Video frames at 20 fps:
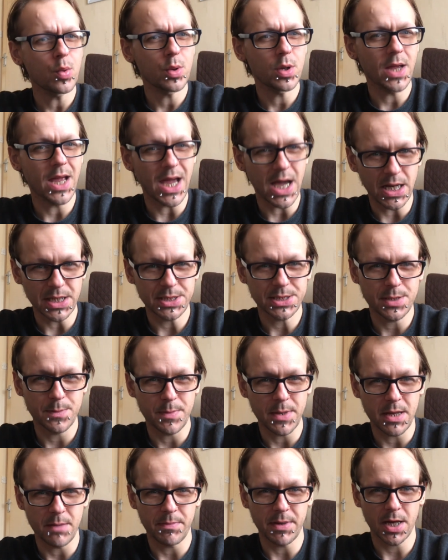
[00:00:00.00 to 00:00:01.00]
It has to
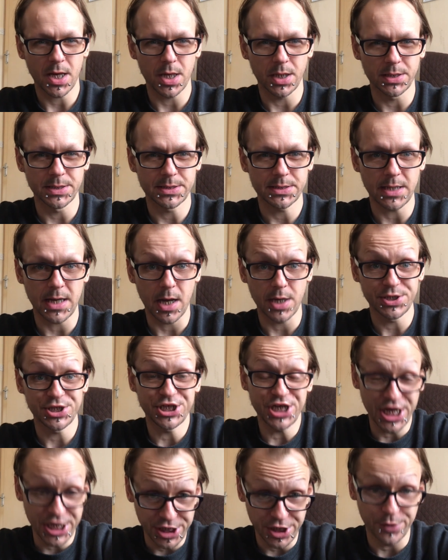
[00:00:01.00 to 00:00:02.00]
be because I
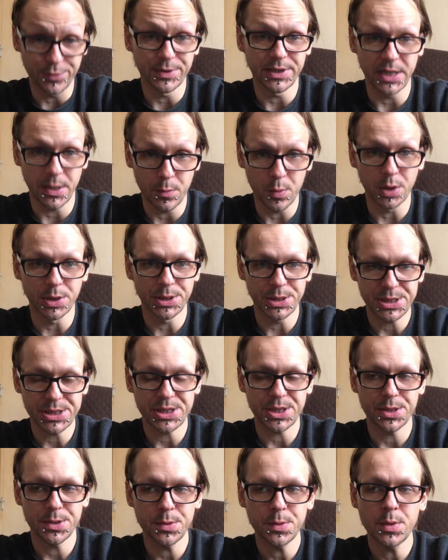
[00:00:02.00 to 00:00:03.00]
genuinely want
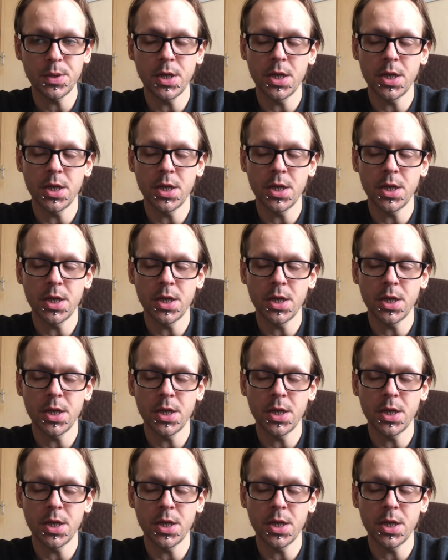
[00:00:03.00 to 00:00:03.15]
to.